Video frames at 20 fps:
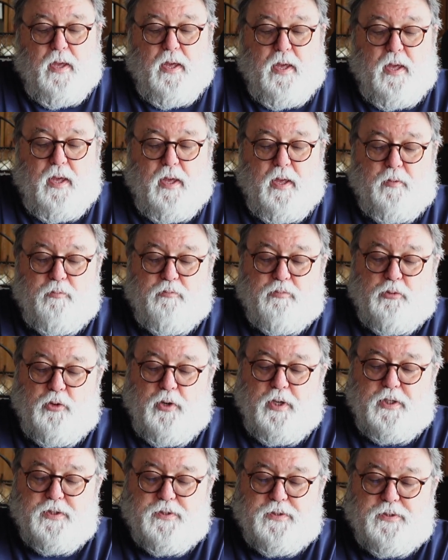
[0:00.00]
and
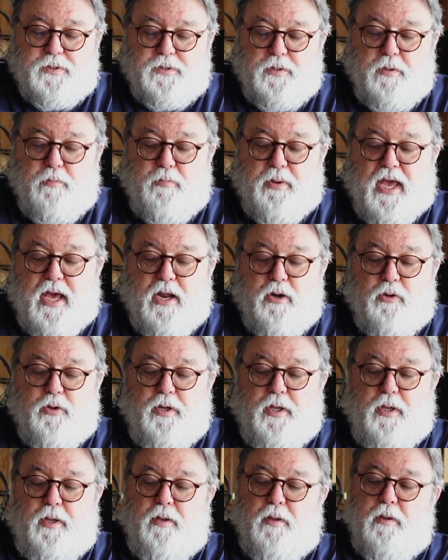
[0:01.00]
press the
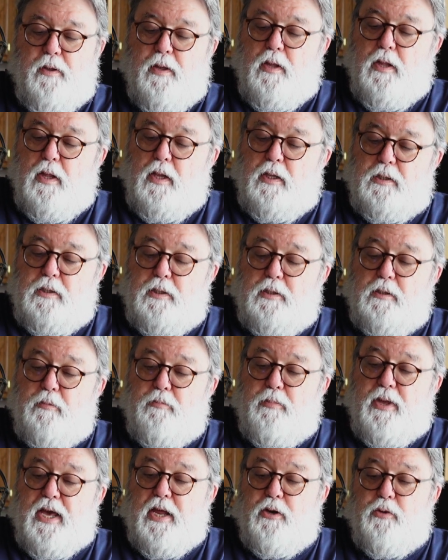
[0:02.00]
little
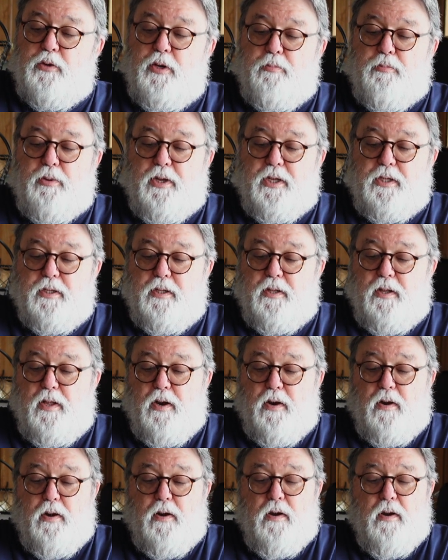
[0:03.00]
battery button
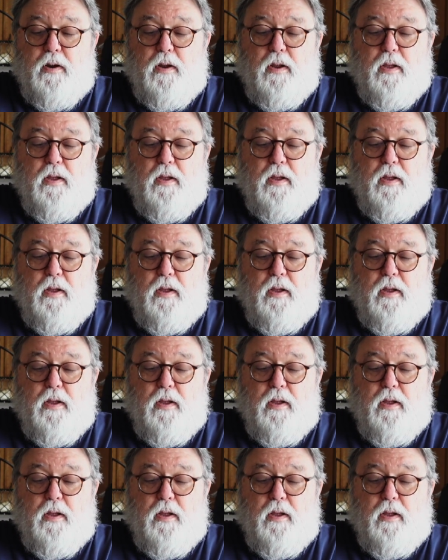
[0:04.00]
there.